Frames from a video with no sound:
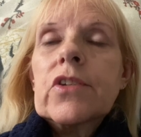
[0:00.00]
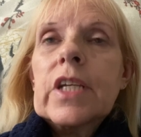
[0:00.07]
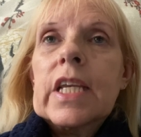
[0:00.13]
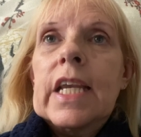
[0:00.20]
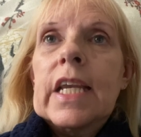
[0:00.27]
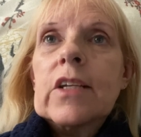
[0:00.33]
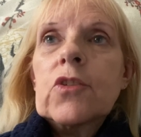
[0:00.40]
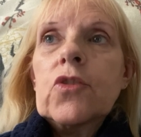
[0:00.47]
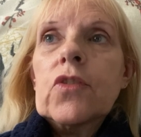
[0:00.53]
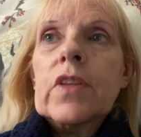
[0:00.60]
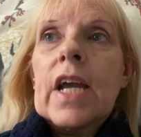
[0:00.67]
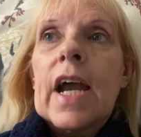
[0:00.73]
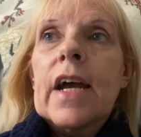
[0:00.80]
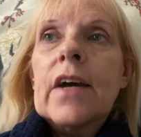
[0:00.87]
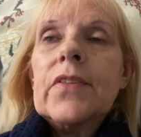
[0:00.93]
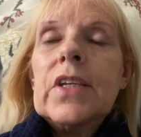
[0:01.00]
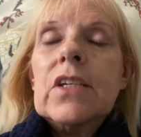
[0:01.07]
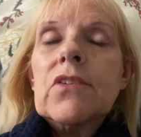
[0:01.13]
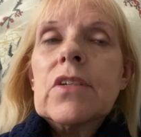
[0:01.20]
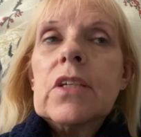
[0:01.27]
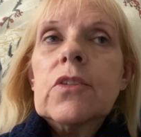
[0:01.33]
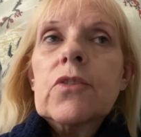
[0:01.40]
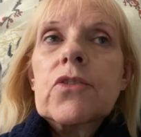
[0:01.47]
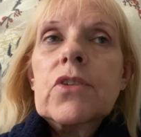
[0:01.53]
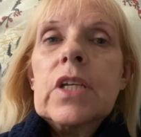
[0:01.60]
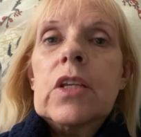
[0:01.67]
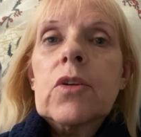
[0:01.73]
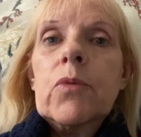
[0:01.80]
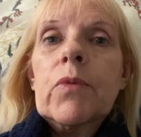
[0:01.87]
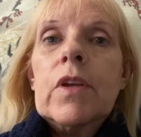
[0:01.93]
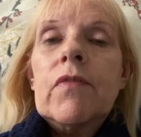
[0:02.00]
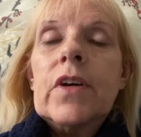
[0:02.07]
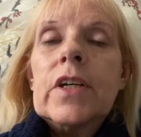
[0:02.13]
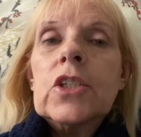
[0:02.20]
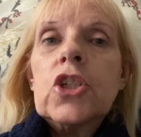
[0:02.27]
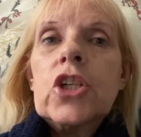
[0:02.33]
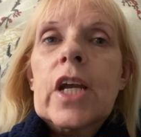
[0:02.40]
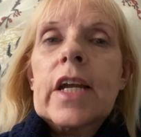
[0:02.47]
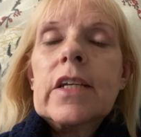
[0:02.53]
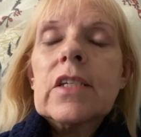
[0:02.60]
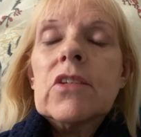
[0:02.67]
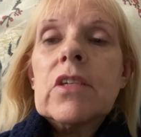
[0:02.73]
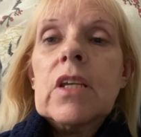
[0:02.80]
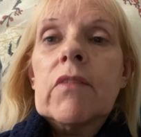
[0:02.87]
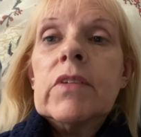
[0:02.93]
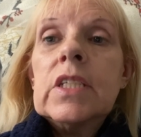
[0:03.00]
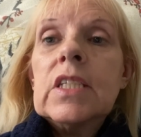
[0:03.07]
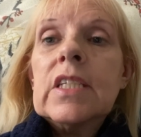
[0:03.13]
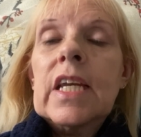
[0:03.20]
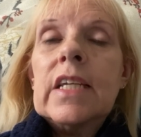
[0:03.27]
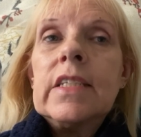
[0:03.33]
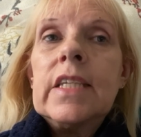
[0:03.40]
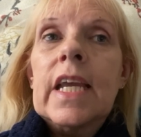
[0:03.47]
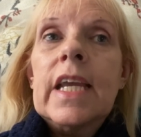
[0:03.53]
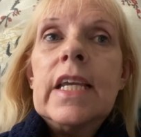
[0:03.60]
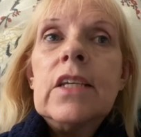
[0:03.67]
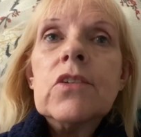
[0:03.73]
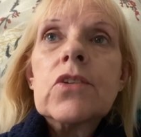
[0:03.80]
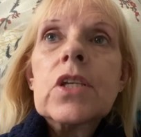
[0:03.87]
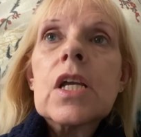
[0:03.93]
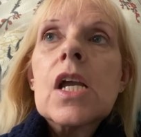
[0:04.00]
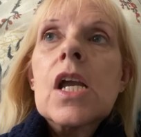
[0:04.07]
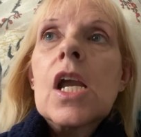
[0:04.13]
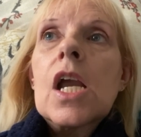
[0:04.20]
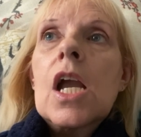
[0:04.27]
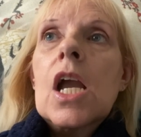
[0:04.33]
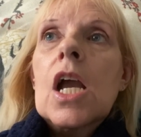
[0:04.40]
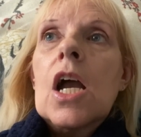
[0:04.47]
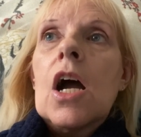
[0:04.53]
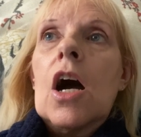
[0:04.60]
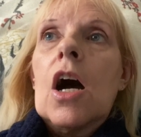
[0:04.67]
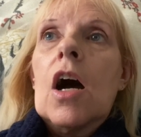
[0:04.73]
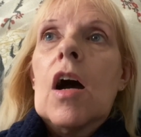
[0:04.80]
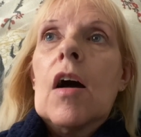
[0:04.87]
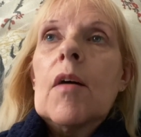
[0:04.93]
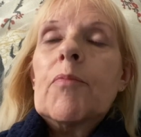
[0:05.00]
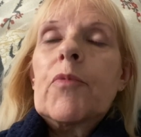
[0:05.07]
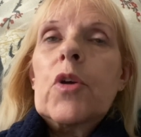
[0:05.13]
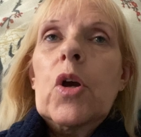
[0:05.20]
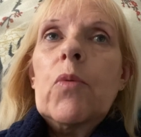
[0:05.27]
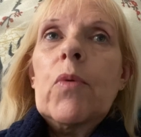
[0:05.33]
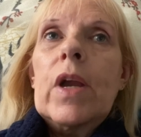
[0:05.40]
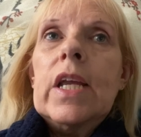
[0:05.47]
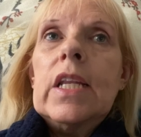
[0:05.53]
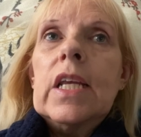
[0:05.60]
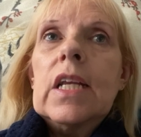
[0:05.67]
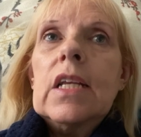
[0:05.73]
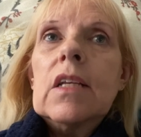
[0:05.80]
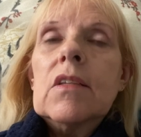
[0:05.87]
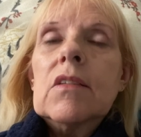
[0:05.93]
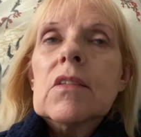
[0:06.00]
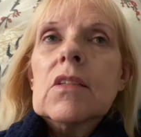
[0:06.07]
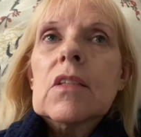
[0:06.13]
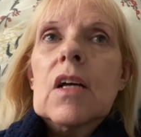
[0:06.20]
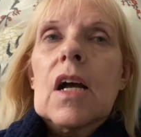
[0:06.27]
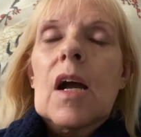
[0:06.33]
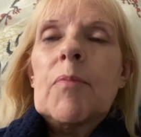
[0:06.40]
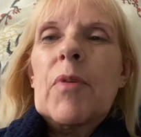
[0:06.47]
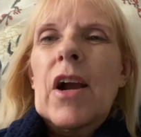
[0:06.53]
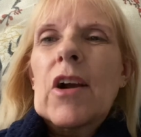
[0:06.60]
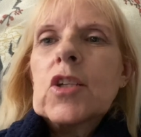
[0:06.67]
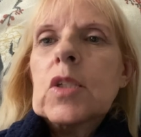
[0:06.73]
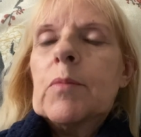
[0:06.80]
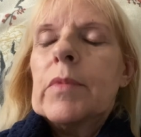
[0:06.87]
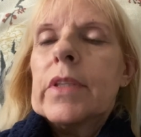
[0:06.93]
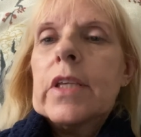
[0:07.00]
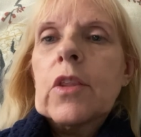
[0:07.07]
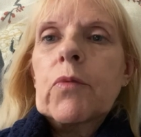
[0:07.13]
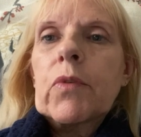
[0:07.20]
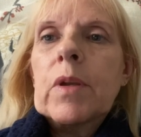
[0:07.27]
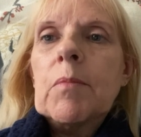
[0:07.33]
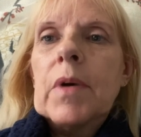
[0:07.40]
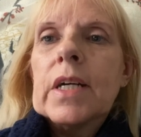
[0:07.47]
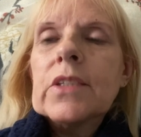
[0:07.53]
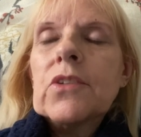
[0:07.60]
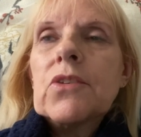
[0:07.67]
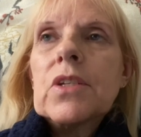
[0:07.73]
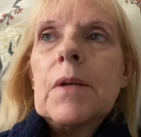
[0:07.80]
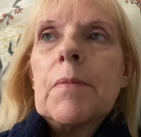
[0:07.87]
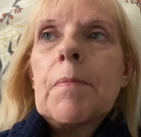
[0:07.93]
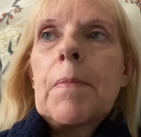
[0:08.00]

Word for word: I canceled that. They said they'll send a refund check in seven to 10 days, uh, prorating approximately three months.